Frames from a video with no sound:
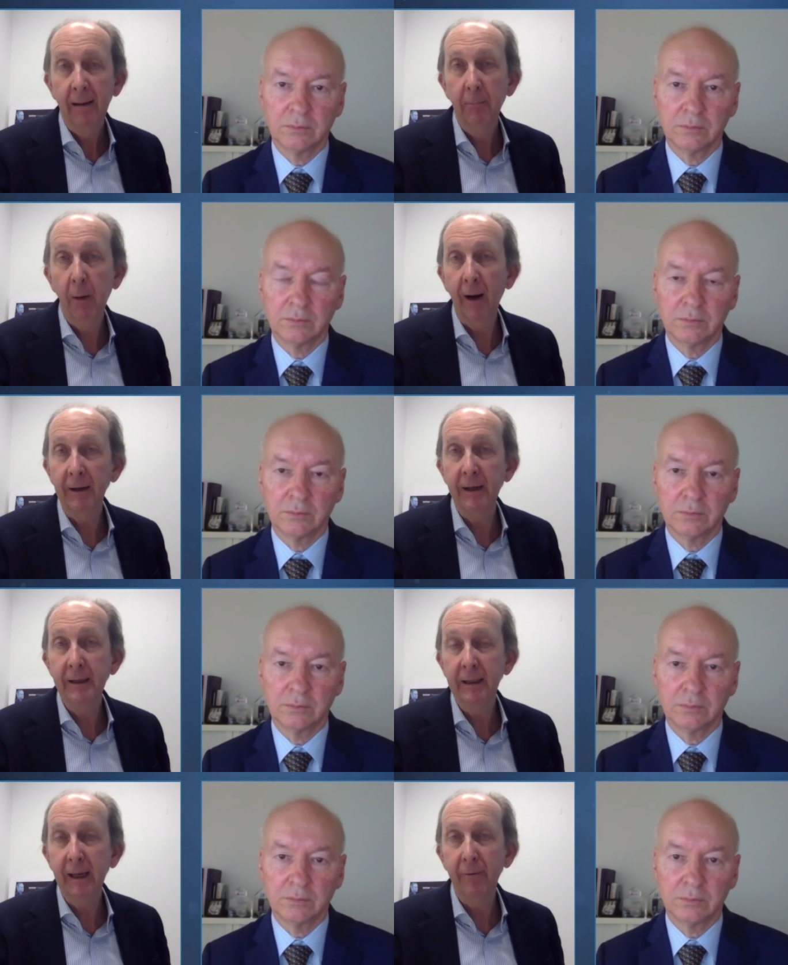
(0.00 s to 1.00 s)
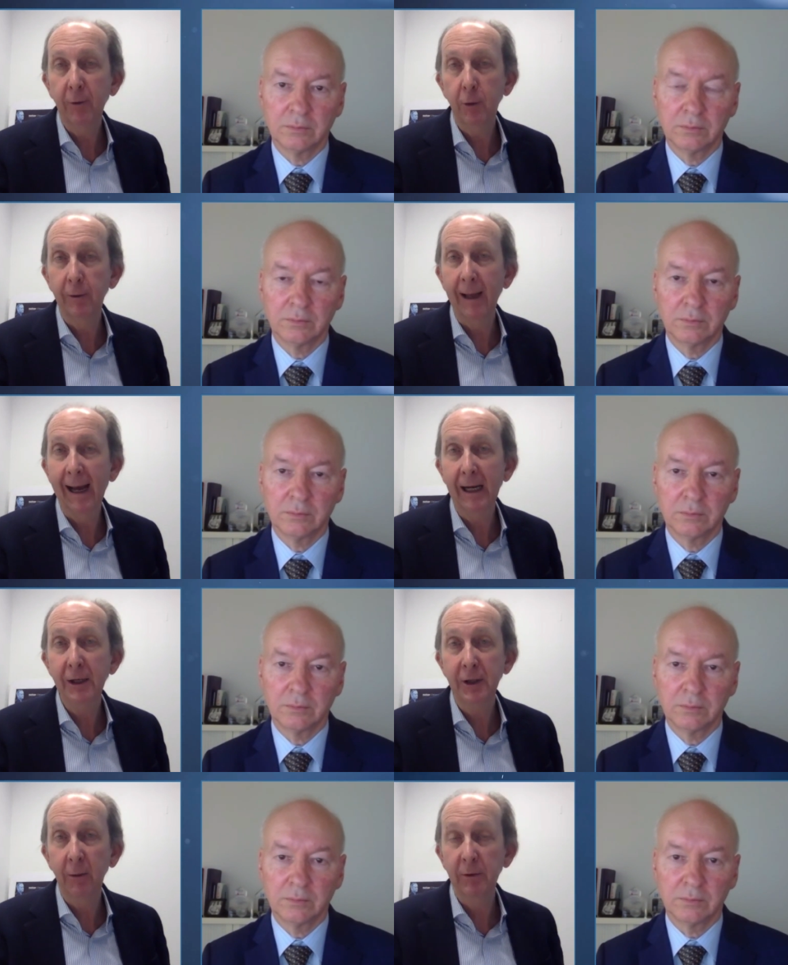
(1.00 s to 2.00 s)
Speaker 1: buy an ETF called
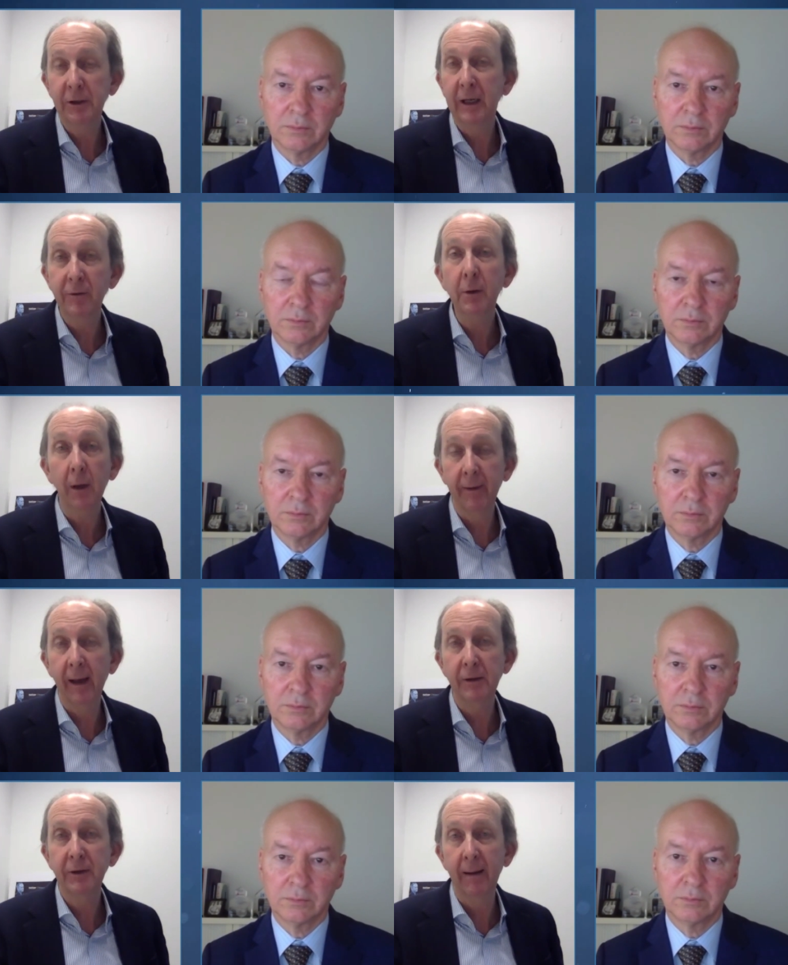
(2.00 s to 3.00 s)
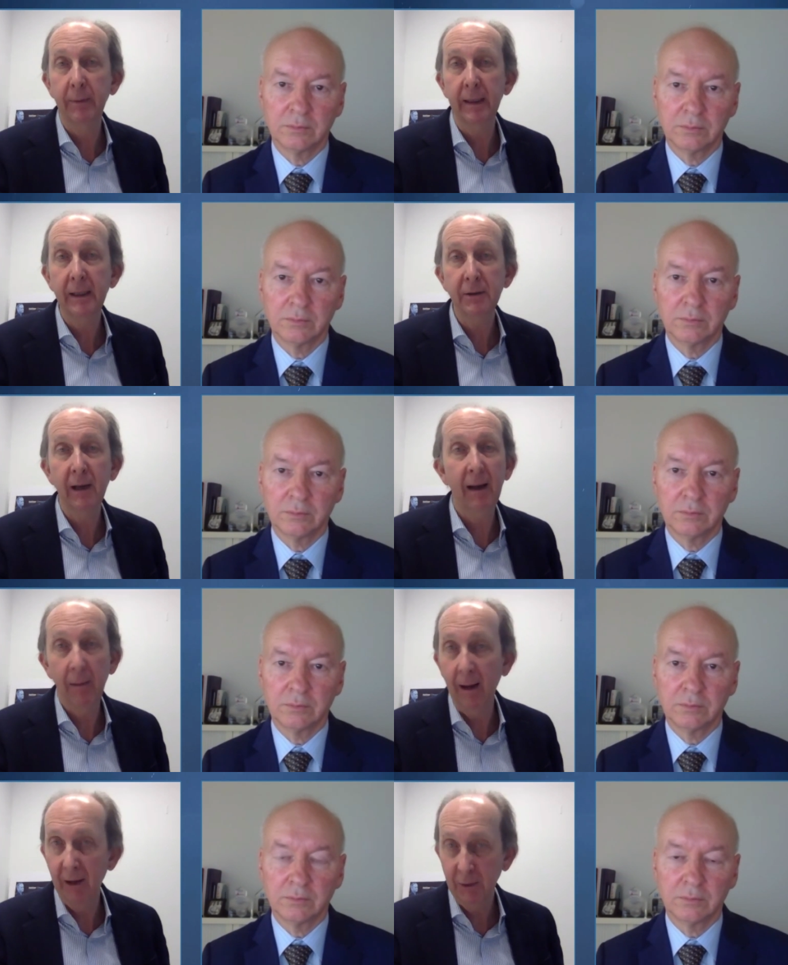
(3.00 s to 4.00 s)
Asia, which gives you all of those companies
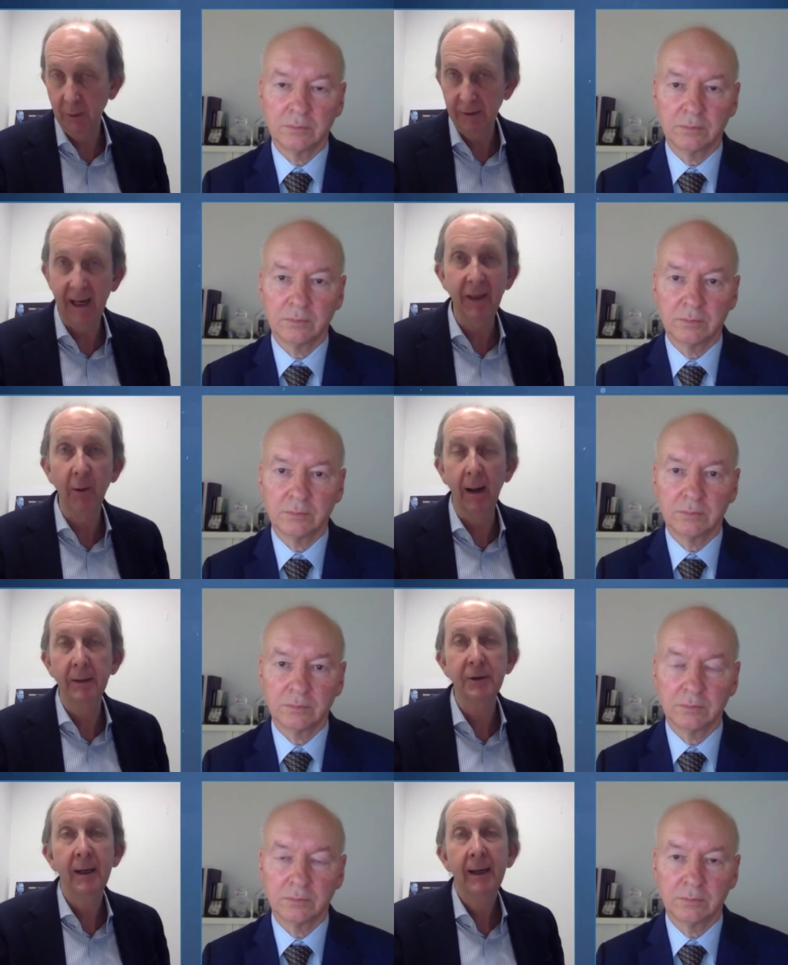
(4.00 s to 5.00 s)
uh, as well as other ones.